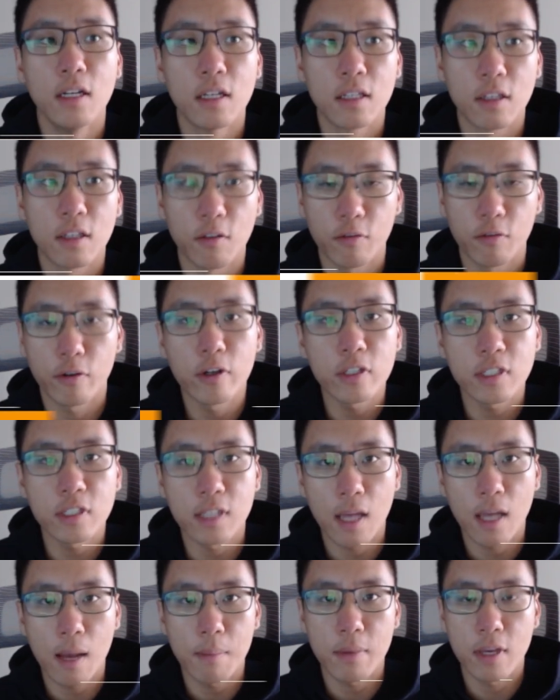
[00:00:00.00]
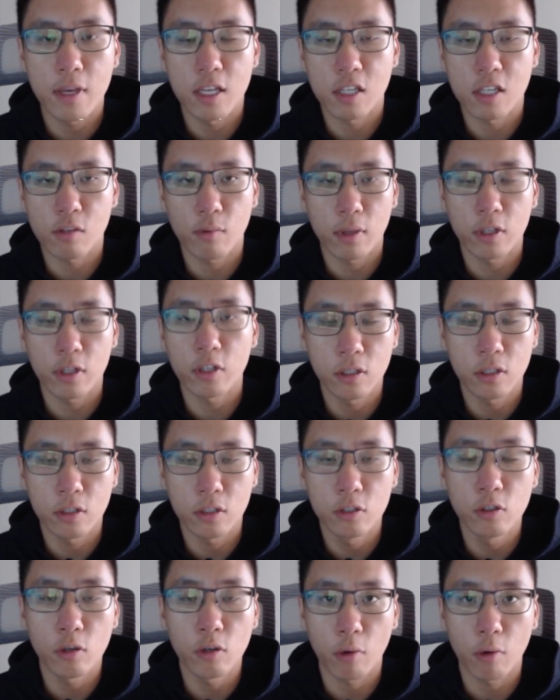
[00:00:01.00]
The first step is whether
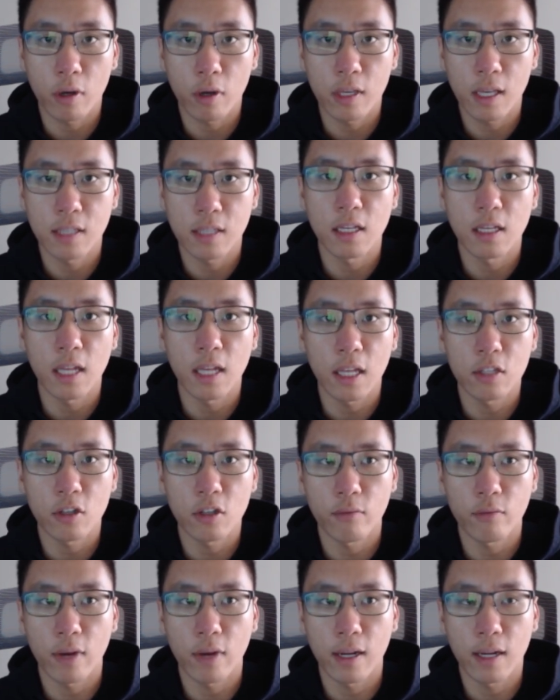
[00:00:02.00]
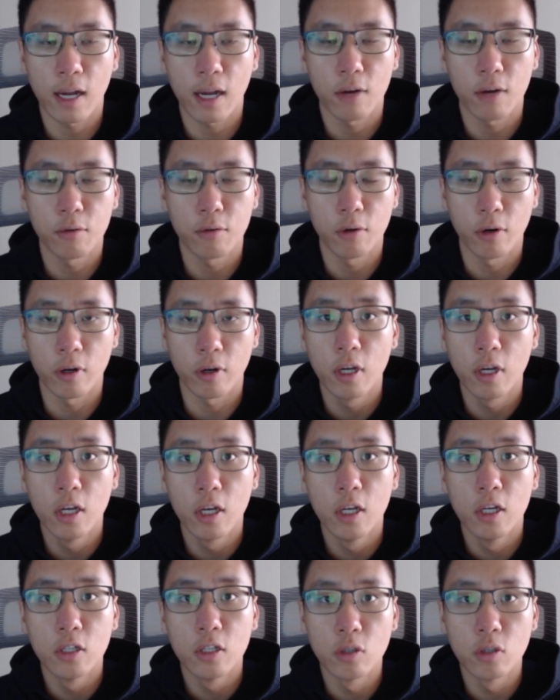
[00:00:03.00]
you're working as an intern right now or
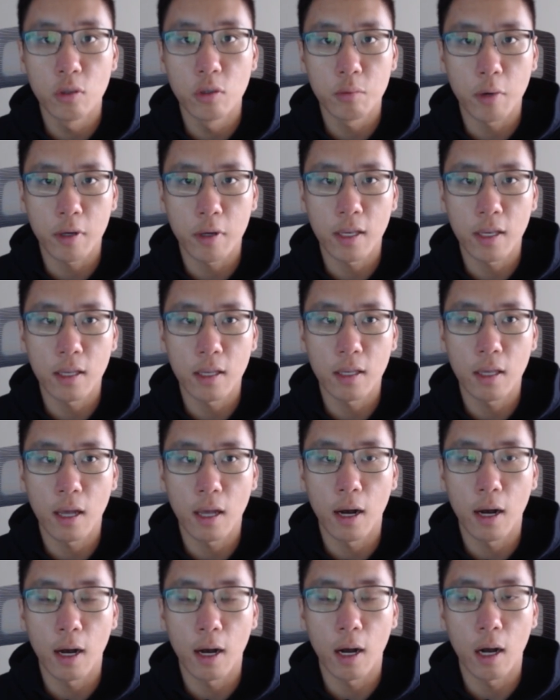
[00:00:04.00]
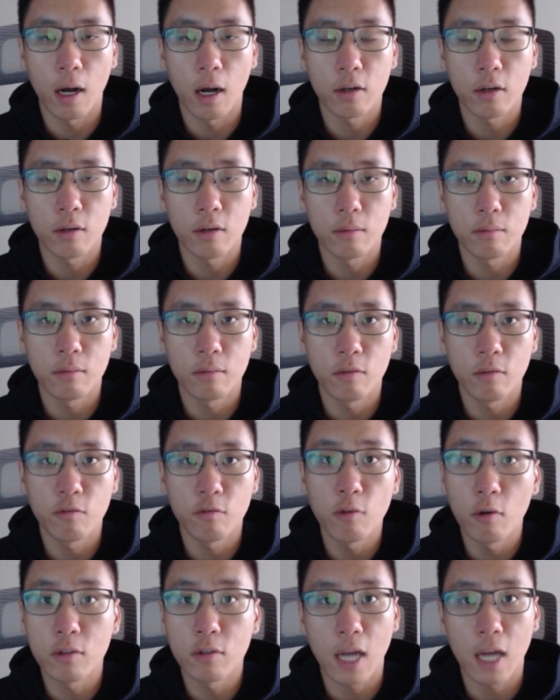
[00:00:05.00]
you're working uh,
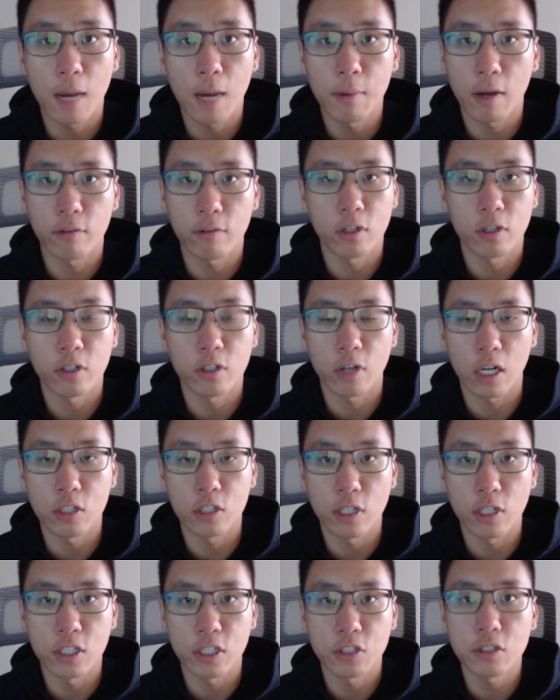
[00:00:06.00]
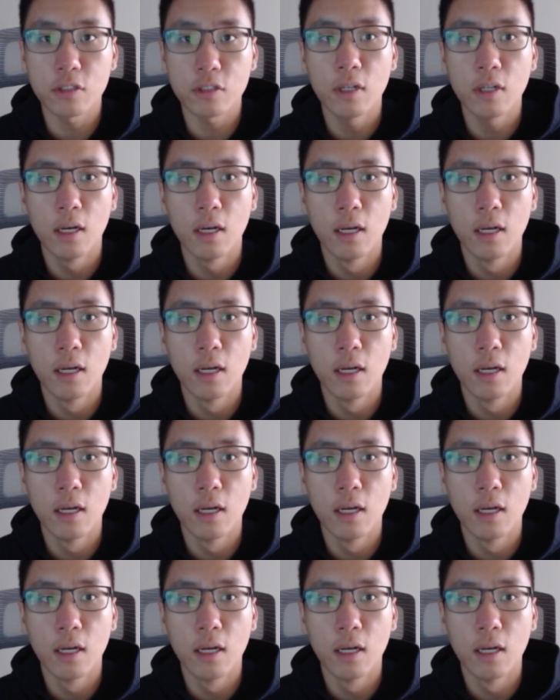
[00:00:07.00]
full time after graduation.